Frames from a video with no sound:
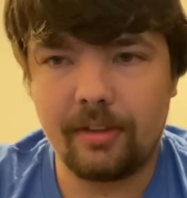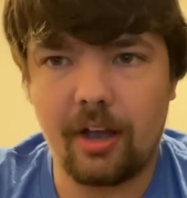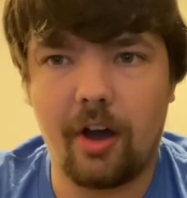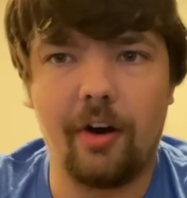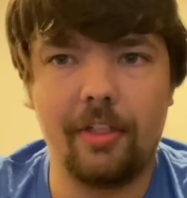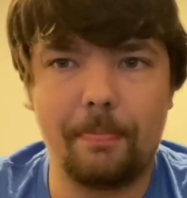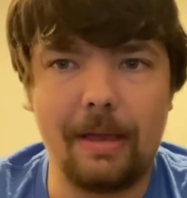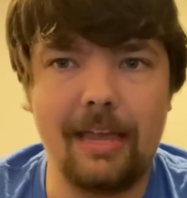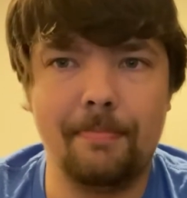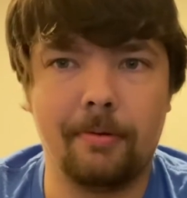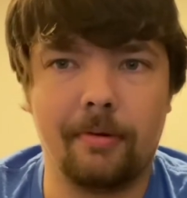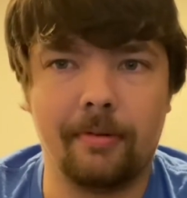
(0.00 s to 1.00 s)
all the
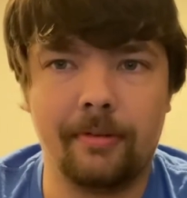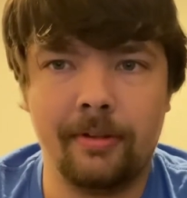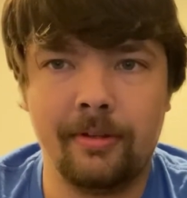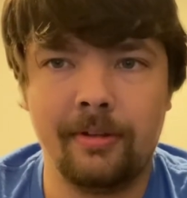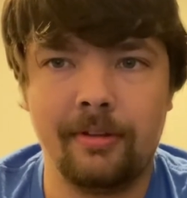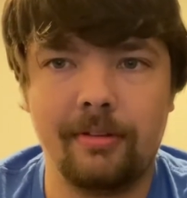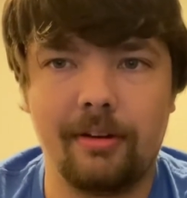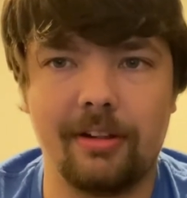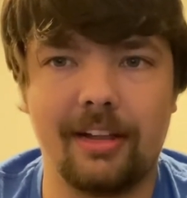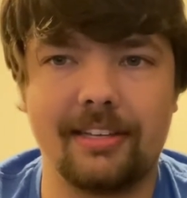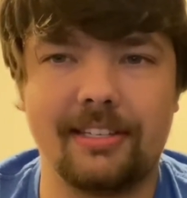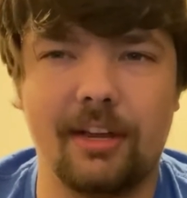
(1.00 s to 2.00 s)
people are
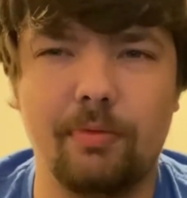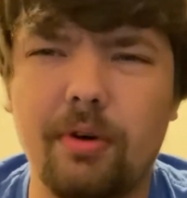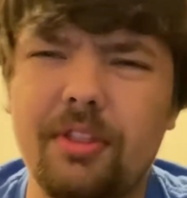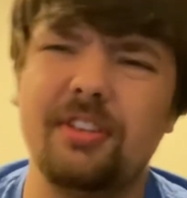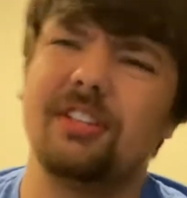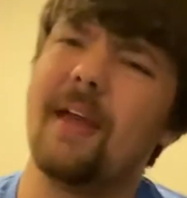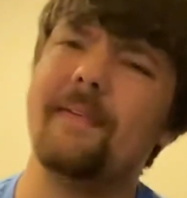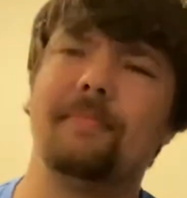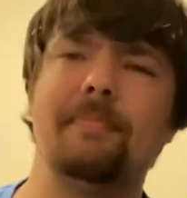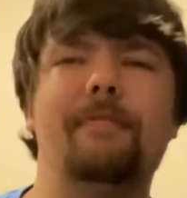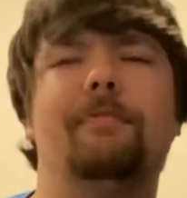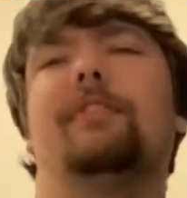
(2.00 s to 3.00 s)
like saying, well, this game's
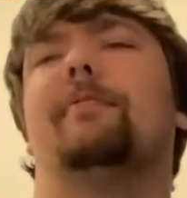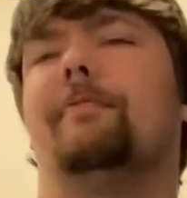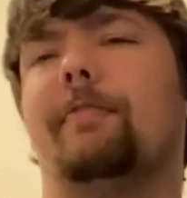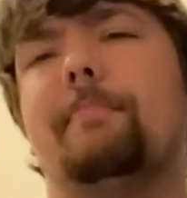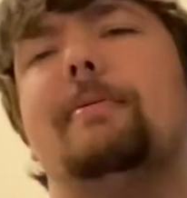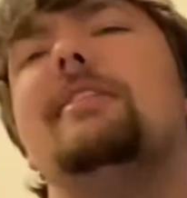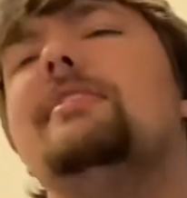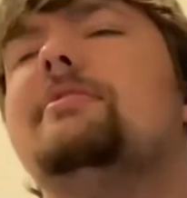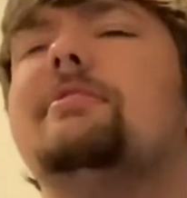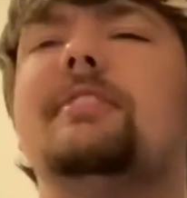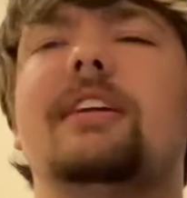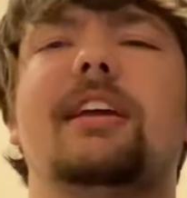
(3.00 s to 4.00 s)
meant for
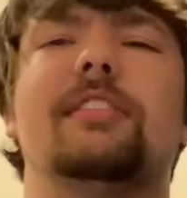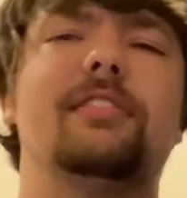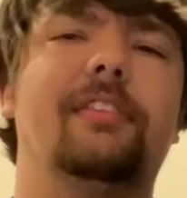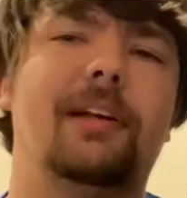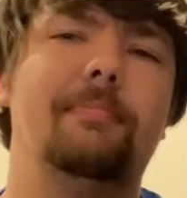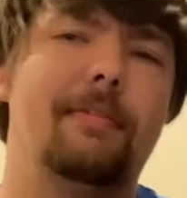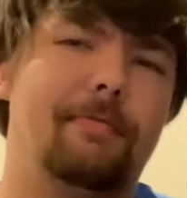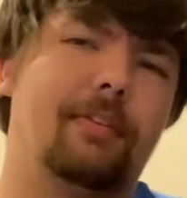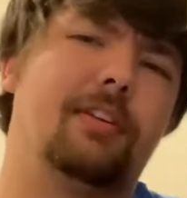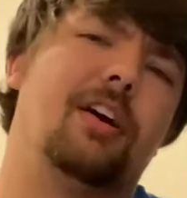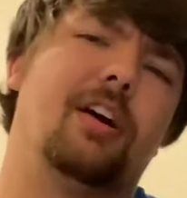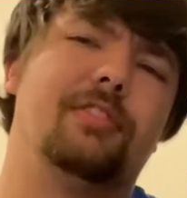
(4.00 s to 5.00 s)
PC. It's not really meant for
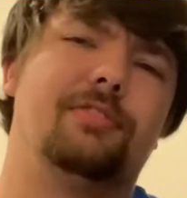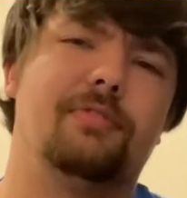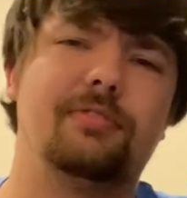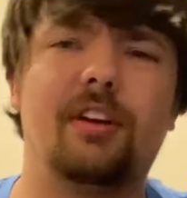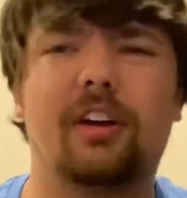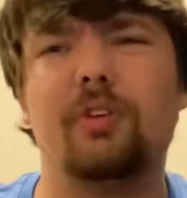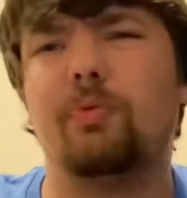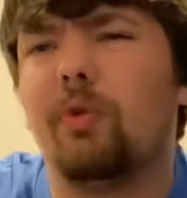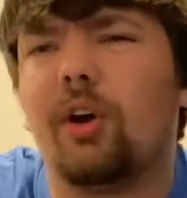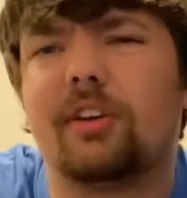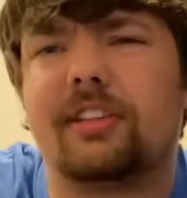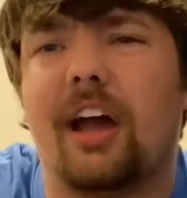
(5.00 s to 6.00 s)
console. It's not going to
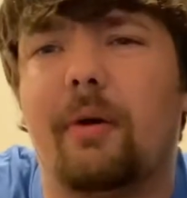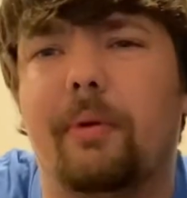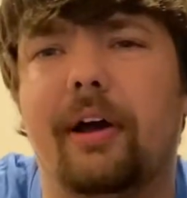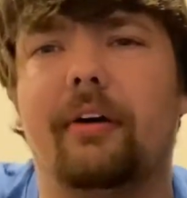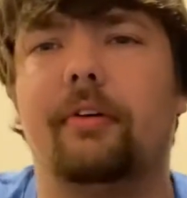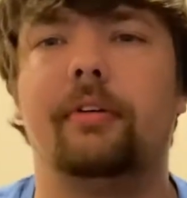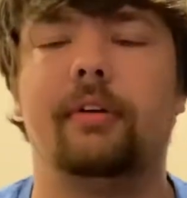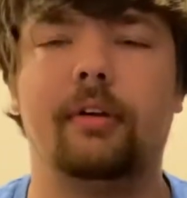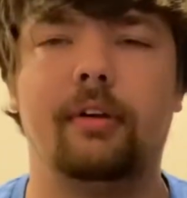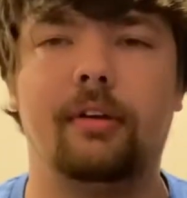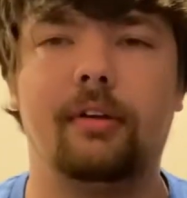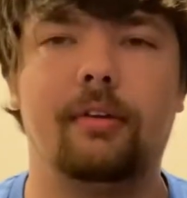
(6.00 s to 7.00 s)
work that well.
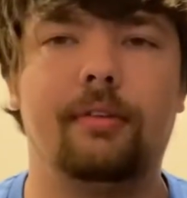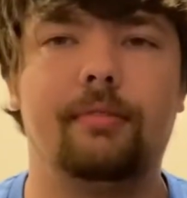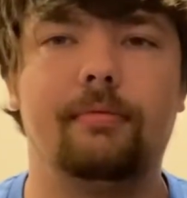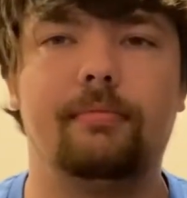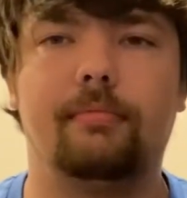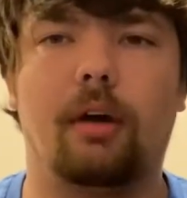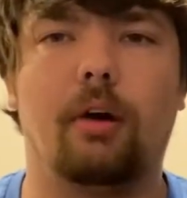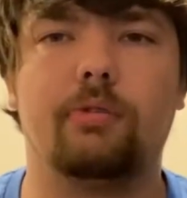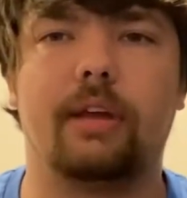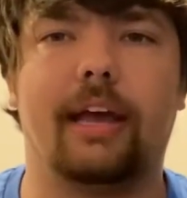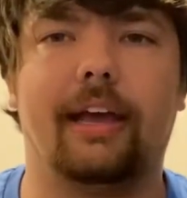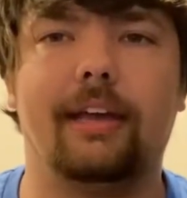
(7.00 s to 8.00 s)

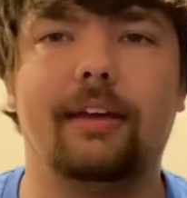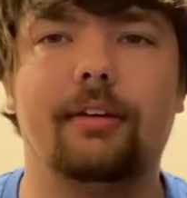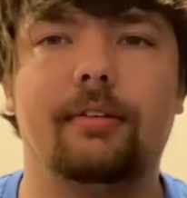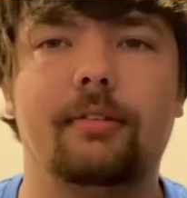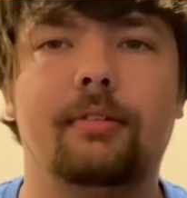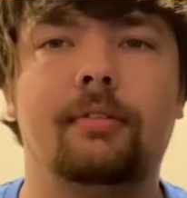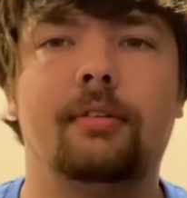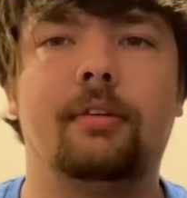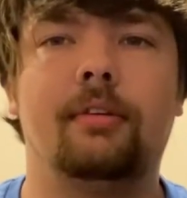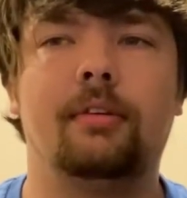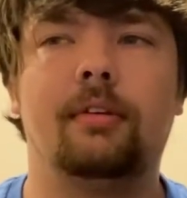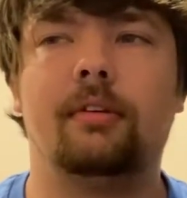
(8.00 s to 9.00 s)
Okay.
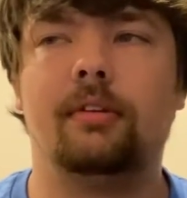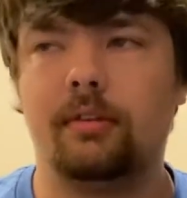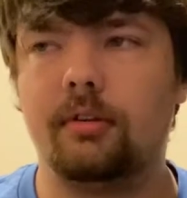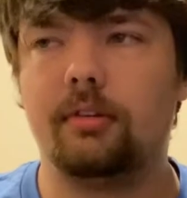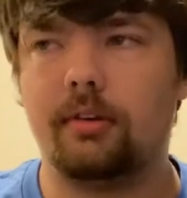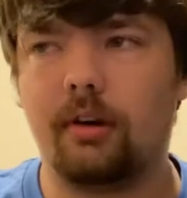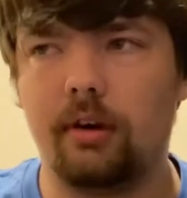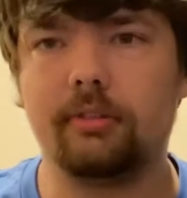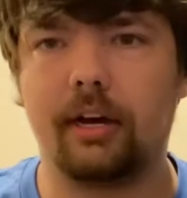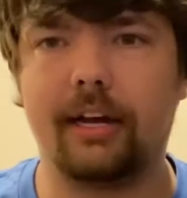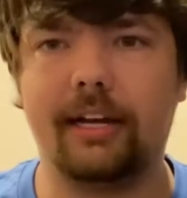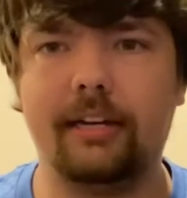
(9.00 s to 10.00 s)
All
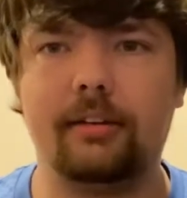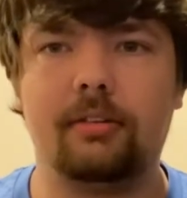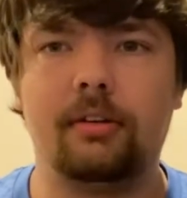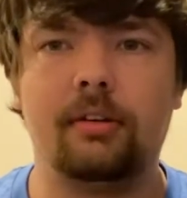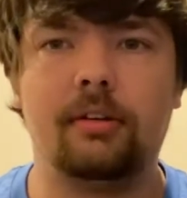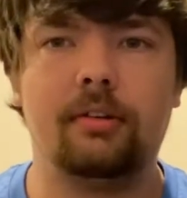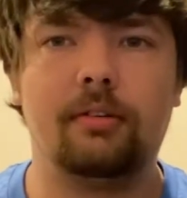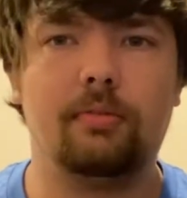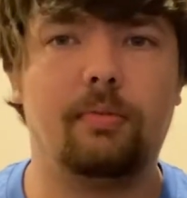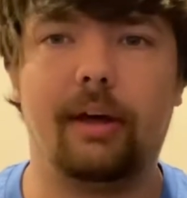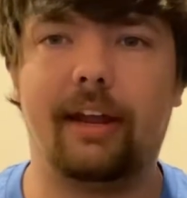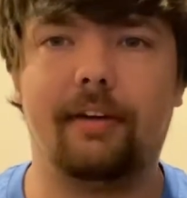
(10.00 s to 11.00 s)
right.
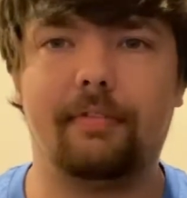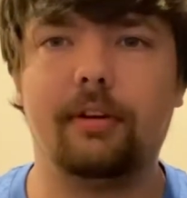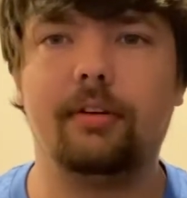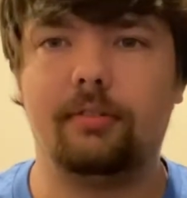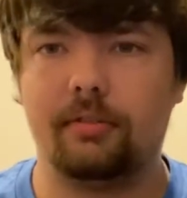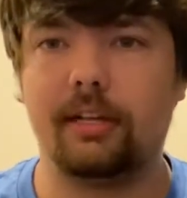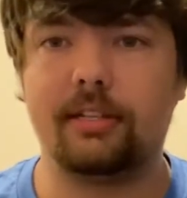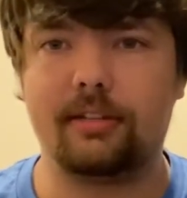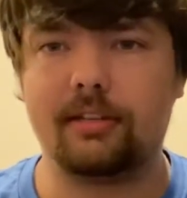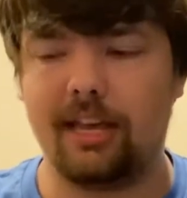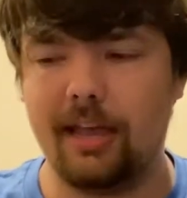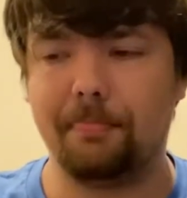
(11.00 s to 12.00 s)
Whatever. Let's
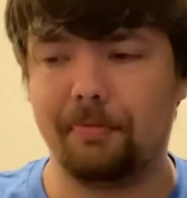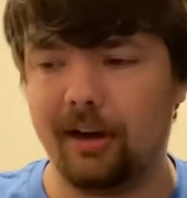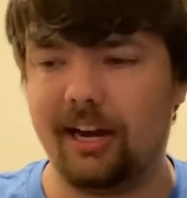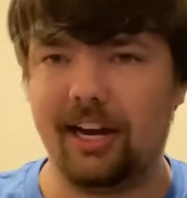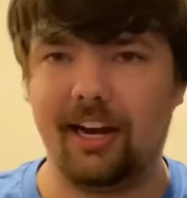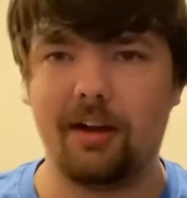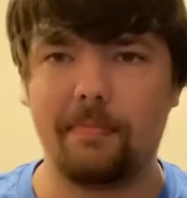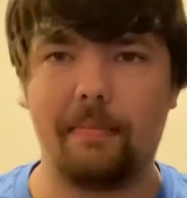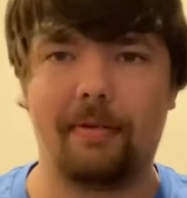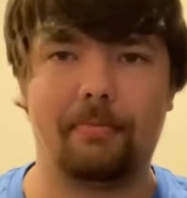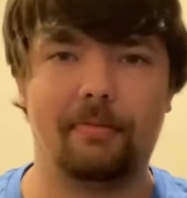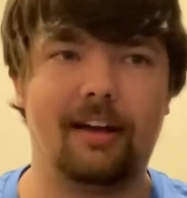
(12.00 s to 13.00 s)
keep reading. Maybe
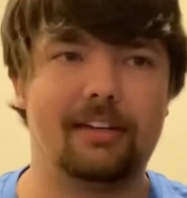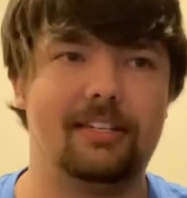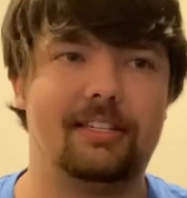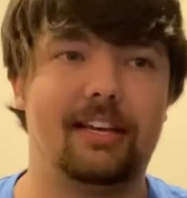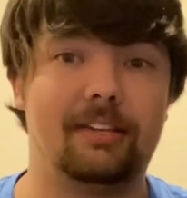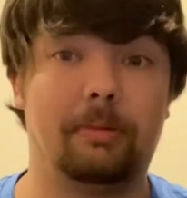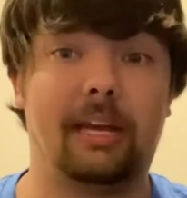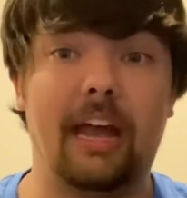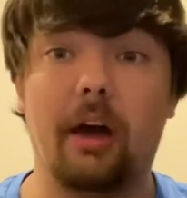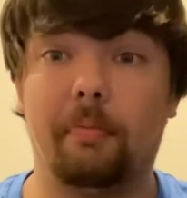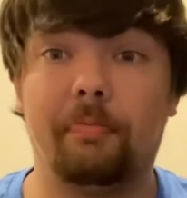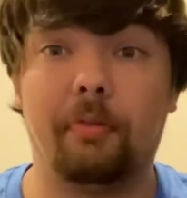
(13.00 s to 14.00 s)
someone will actually say something
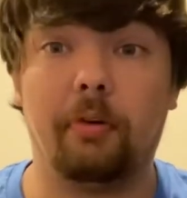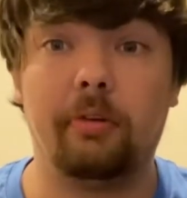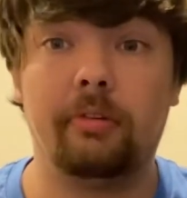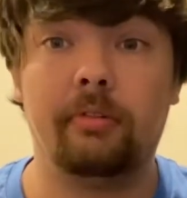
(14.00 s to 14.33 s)
helpful.